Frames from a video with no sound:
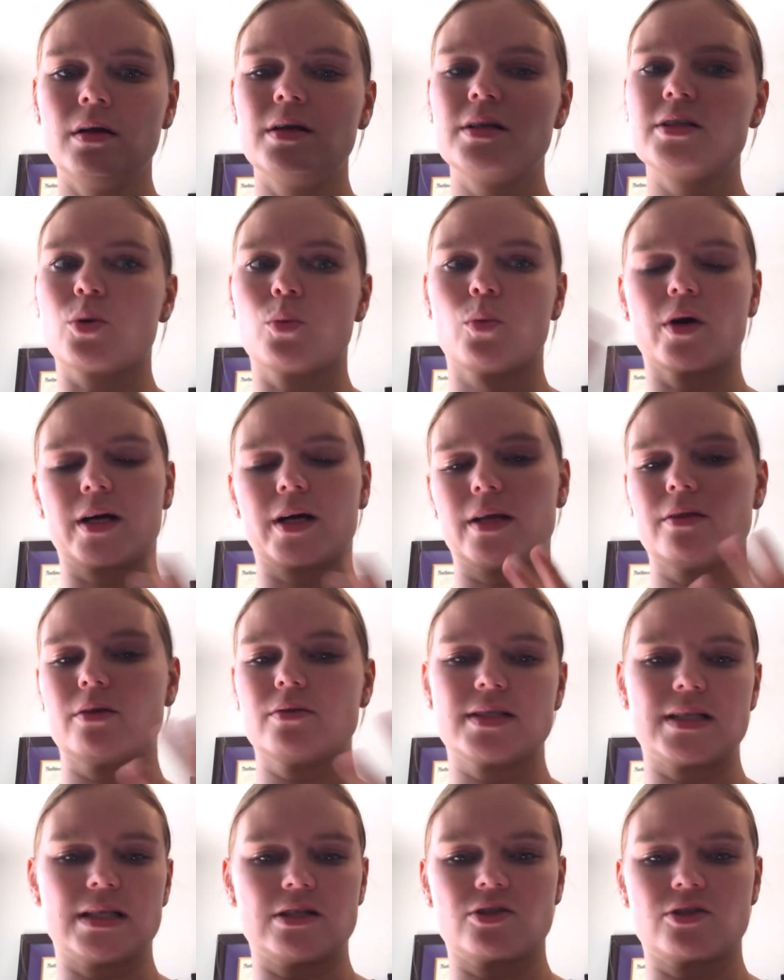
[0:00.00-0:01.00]
to work on those
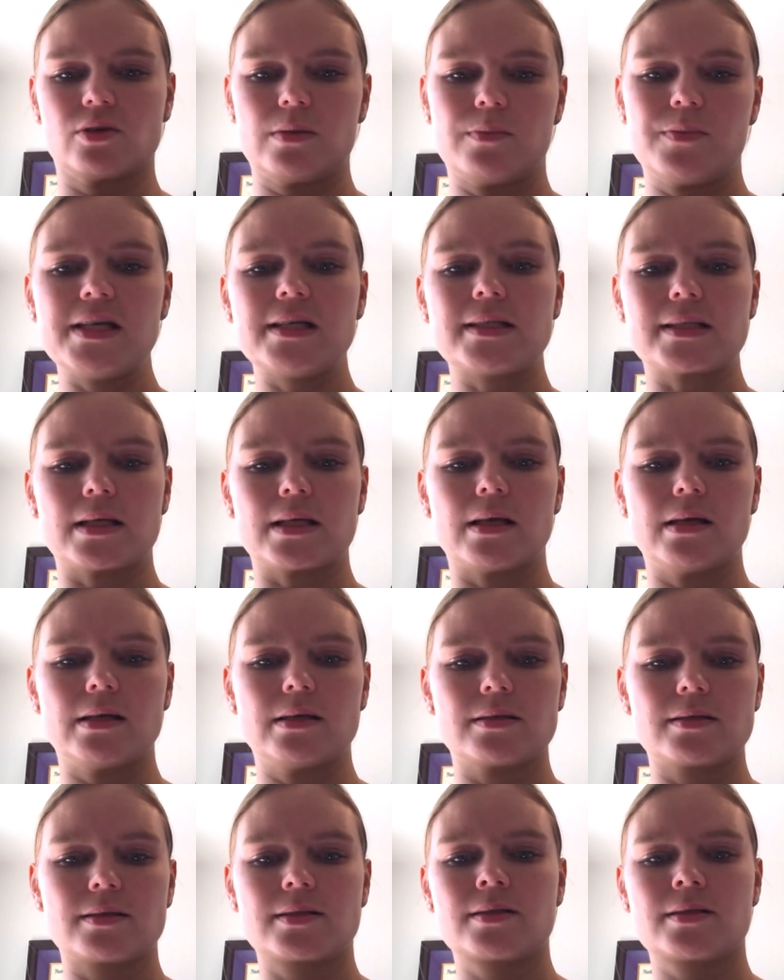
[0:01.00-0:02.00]
sensory
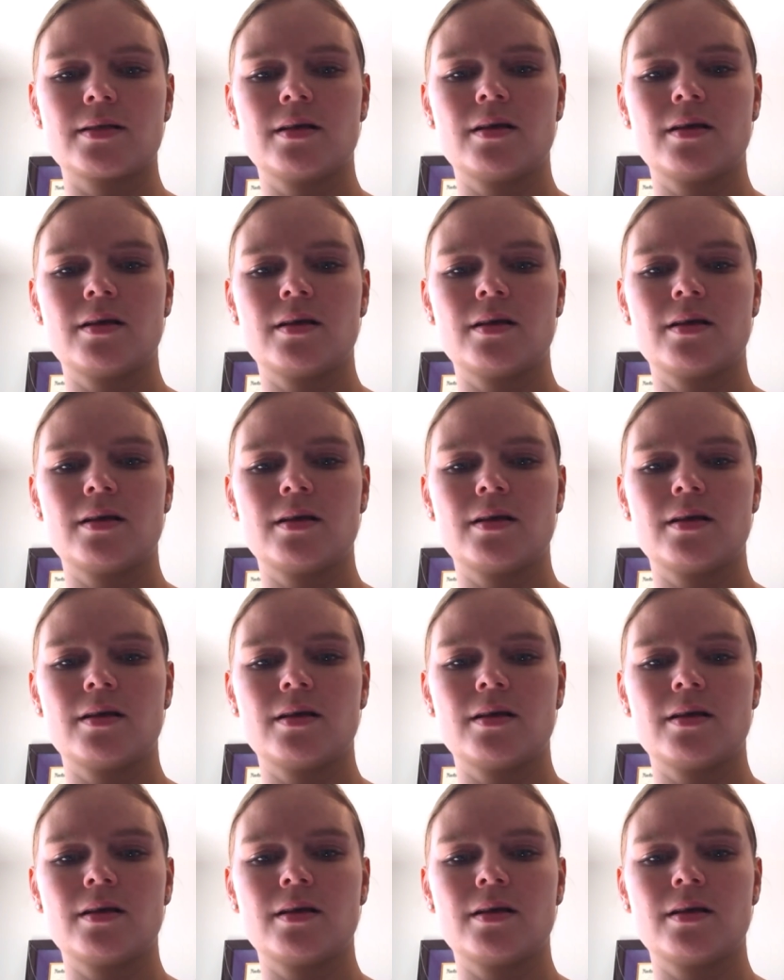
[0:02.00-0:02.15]
pieces.